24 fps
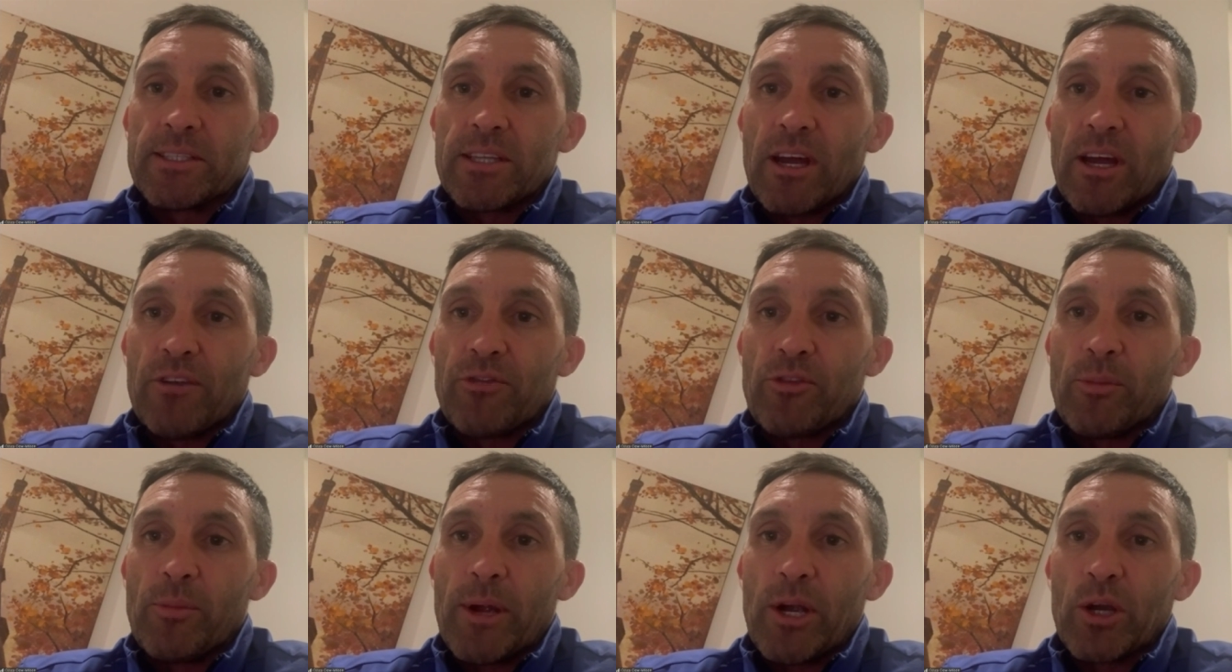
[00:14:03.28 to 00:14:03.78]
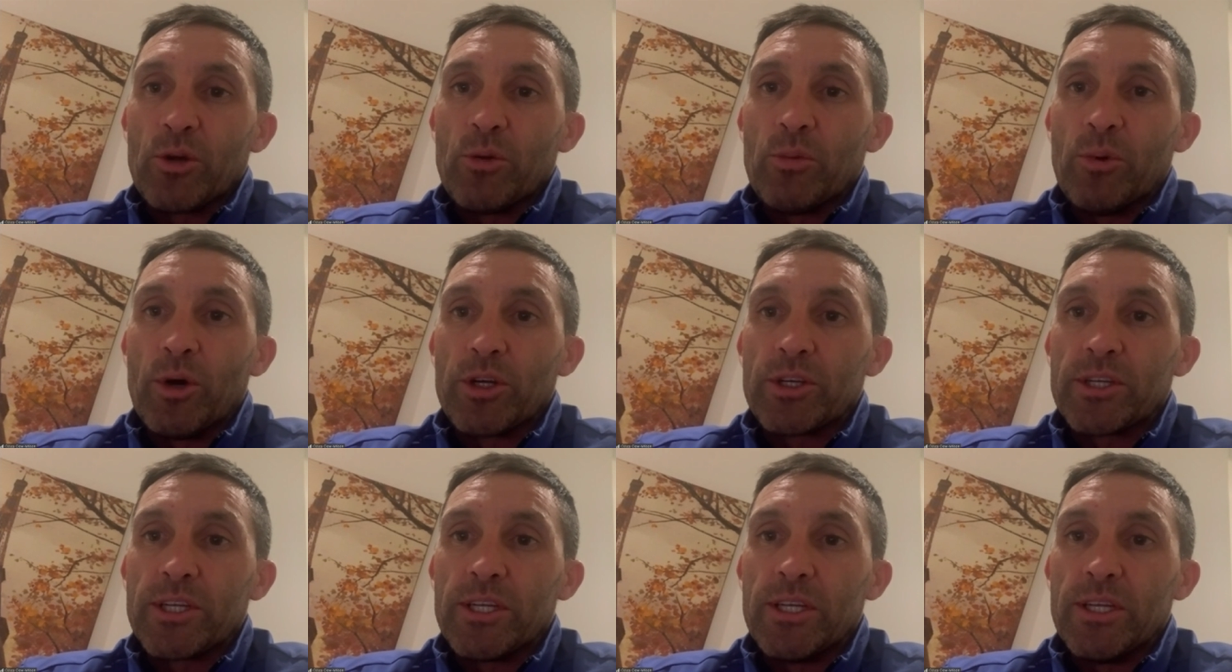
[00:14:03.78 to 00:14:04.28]
Star from
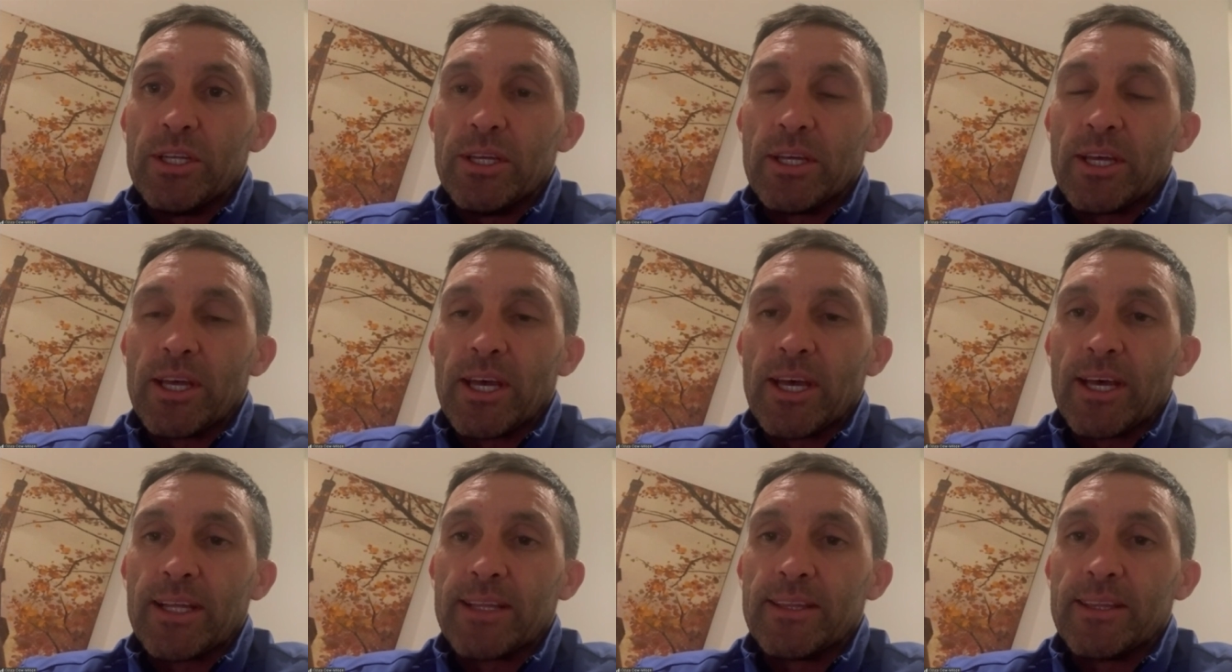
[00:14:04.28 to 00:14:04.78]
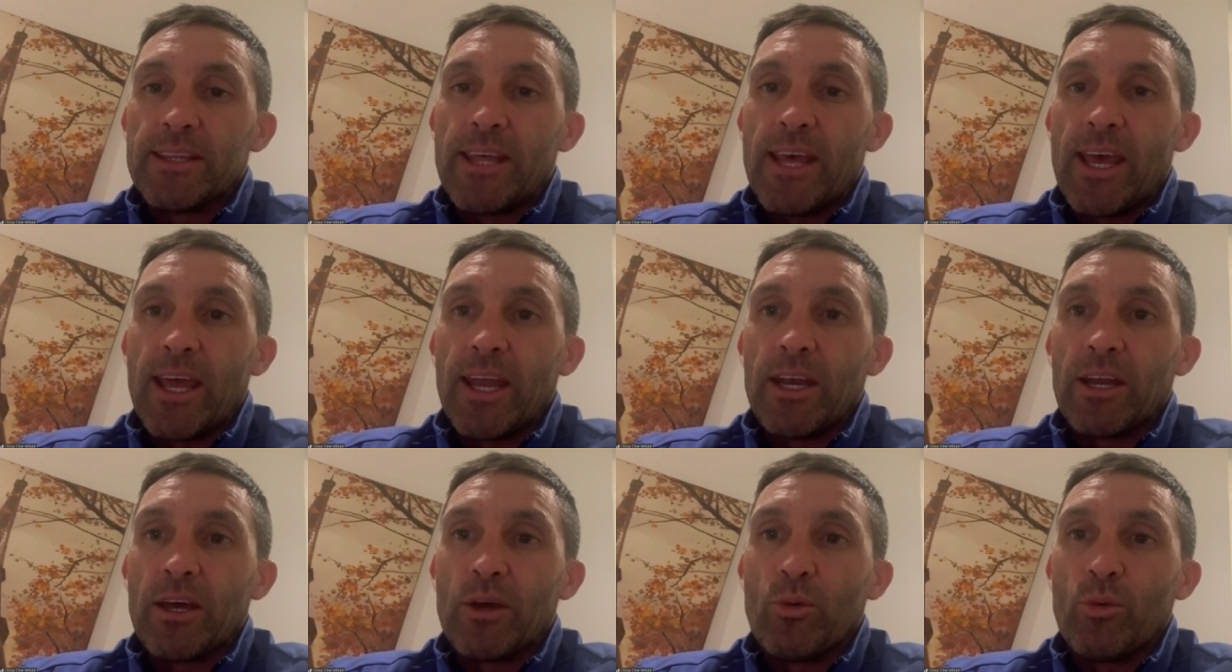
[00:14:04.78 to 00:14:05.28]
Agawati, and
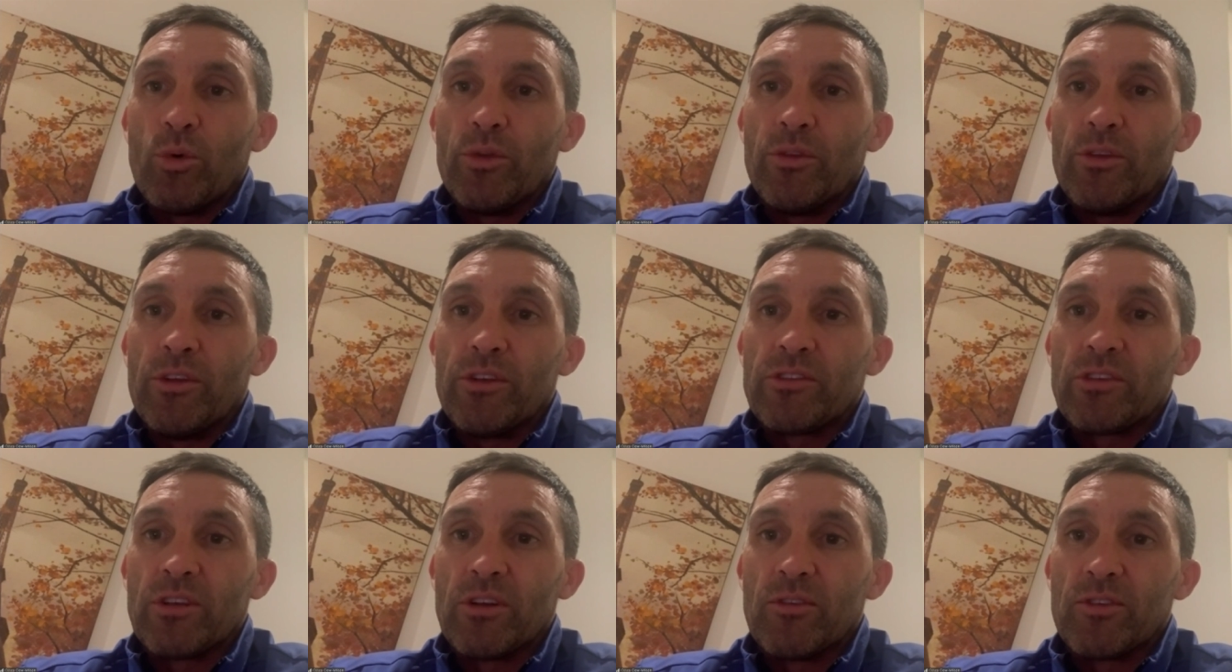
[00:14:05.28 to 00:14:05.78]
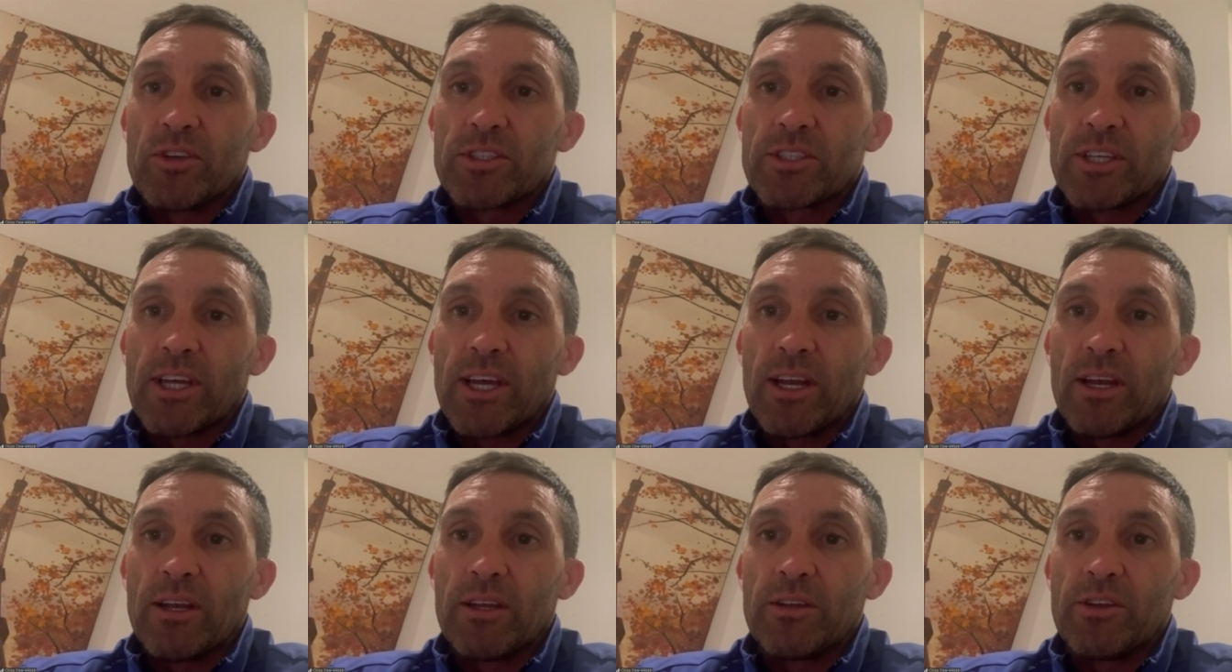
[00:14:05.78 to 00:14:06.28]
then I won the Silver
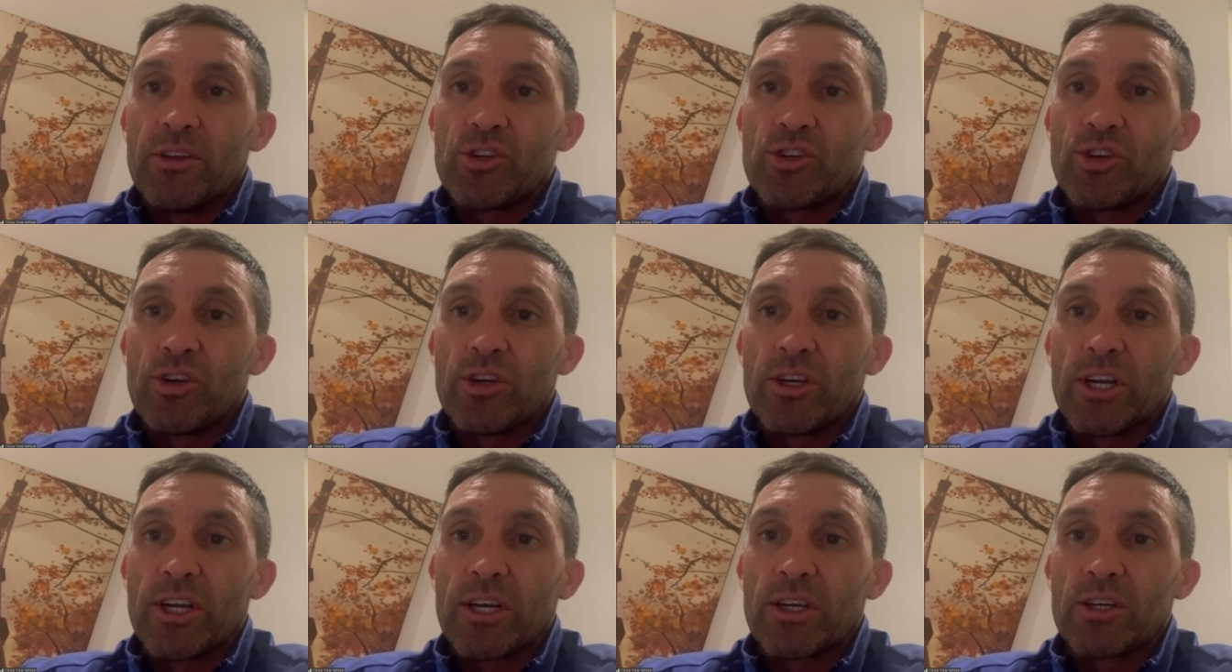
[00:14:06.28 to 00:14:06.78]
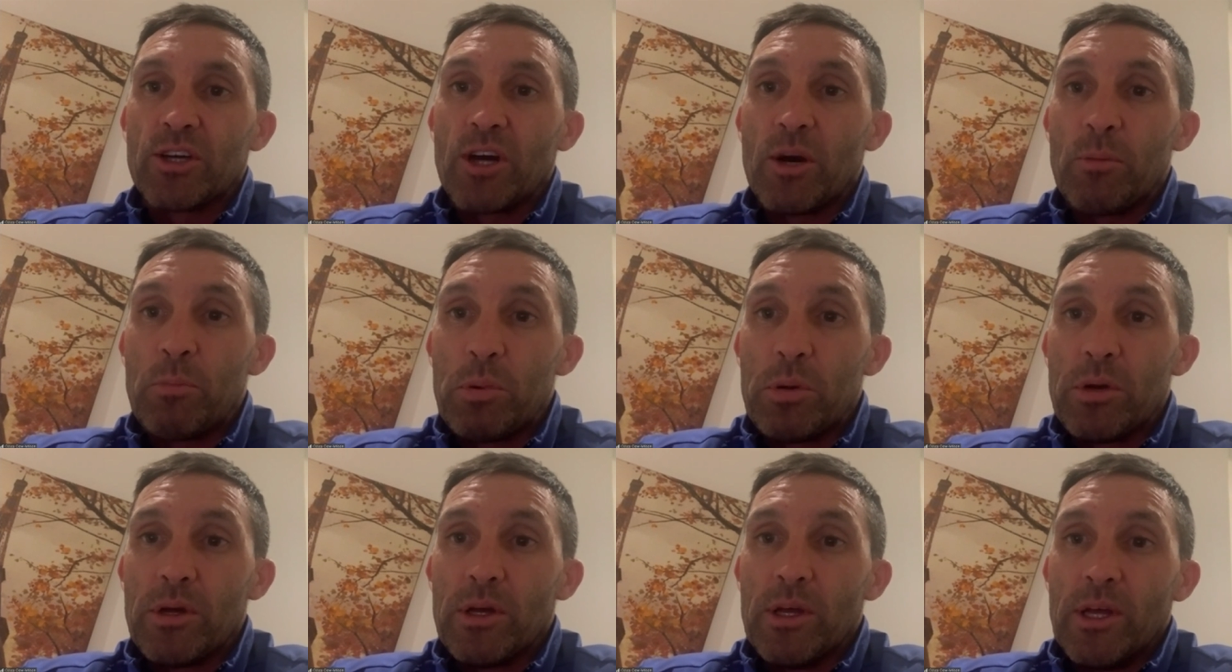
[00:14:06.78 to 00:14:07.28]
Saddle at the Sugar Cup,